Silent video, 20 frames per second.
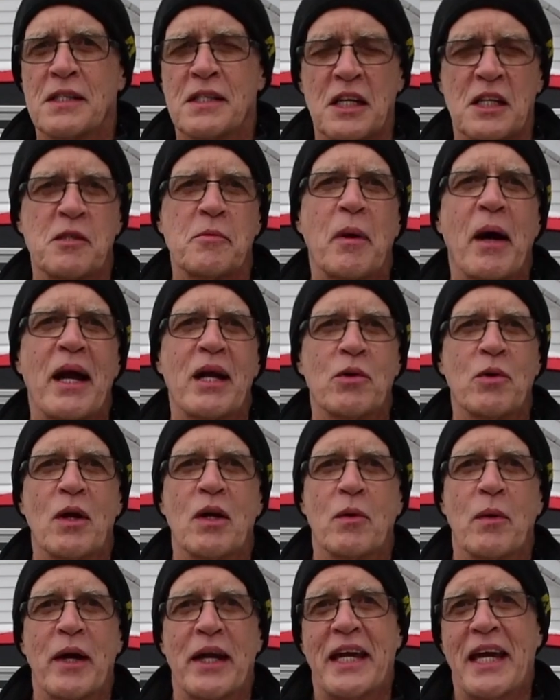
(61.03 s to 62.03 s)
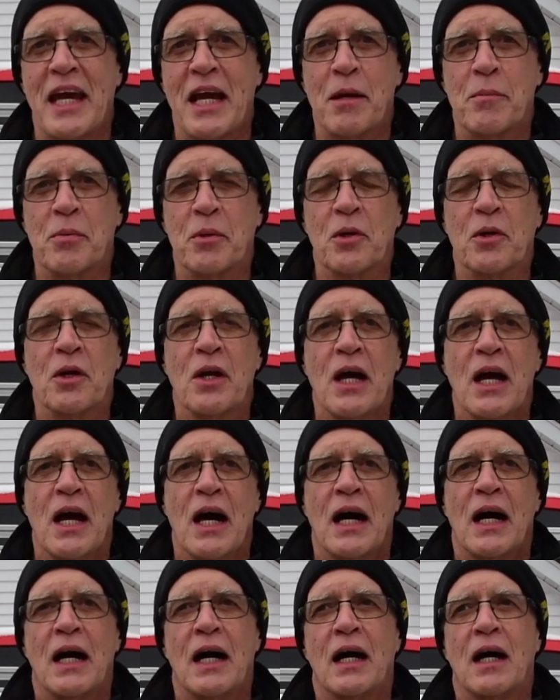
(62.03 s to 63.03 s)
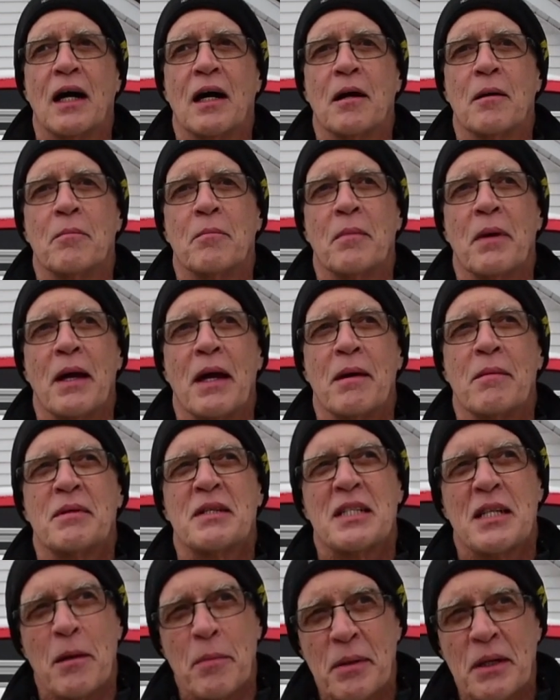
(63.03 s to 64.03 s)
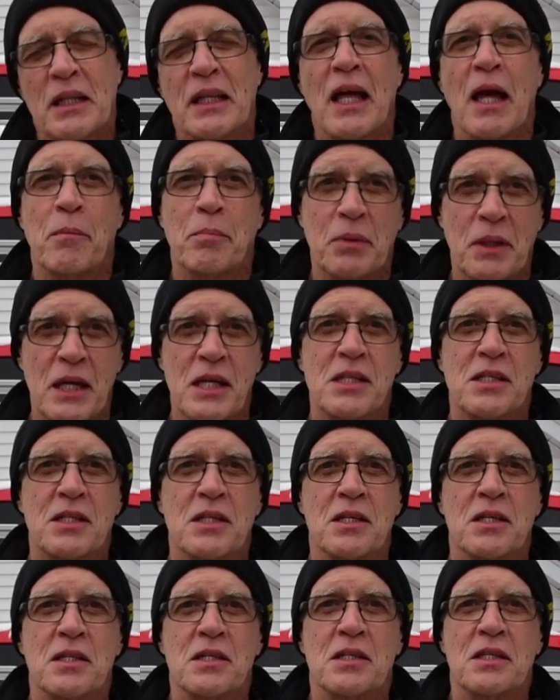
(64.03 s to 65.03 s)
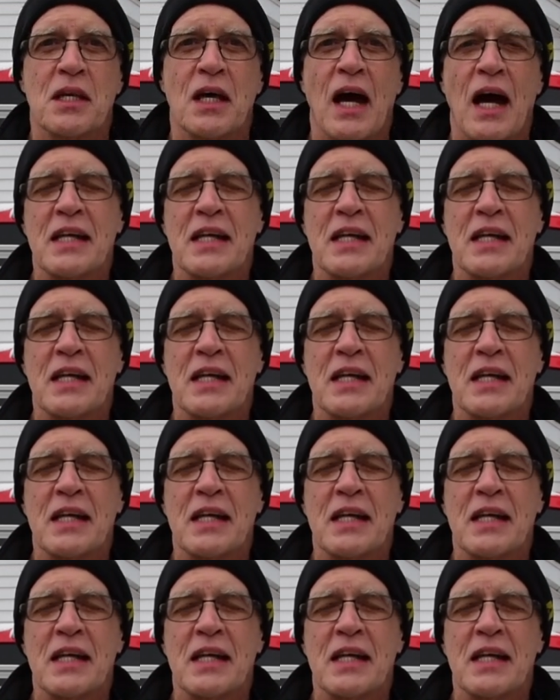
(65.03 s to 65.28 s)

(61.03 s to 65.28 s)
6x8 runaway camper, typically at places,